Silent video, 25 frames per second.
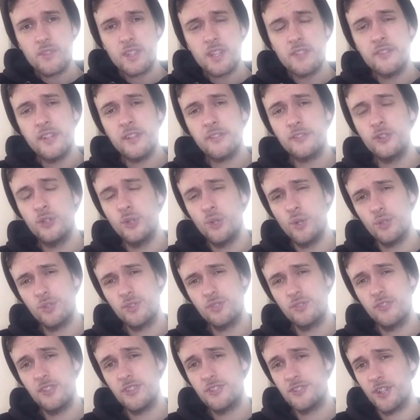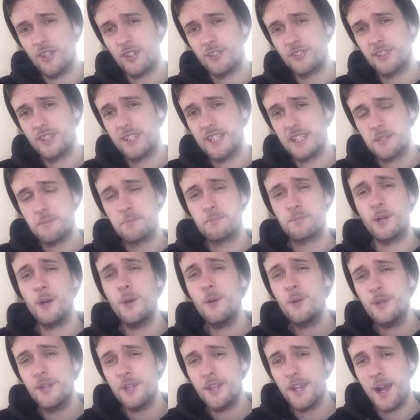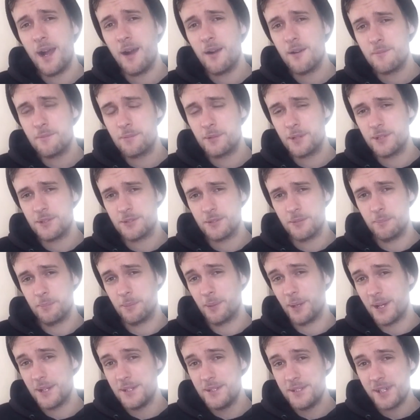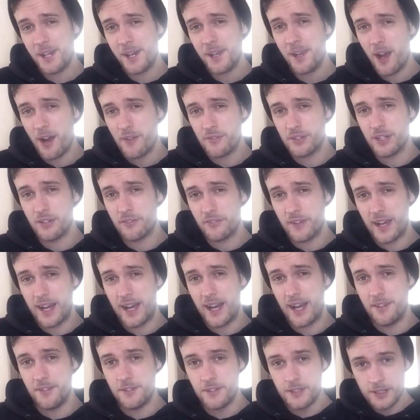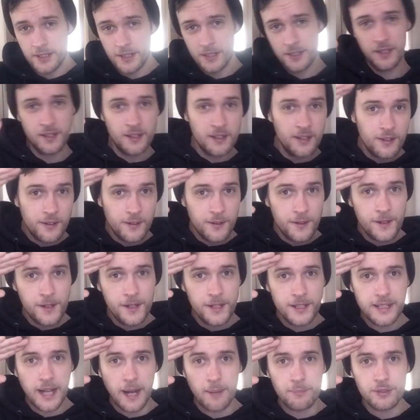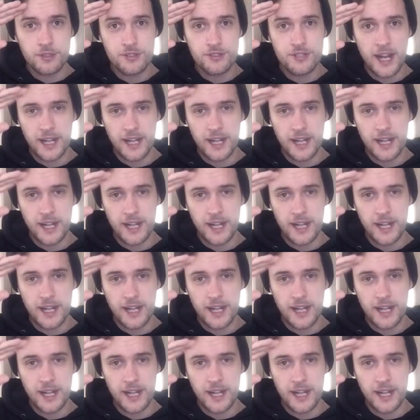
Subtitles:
And of course the Doctor gets broken out of prison by none other than Captain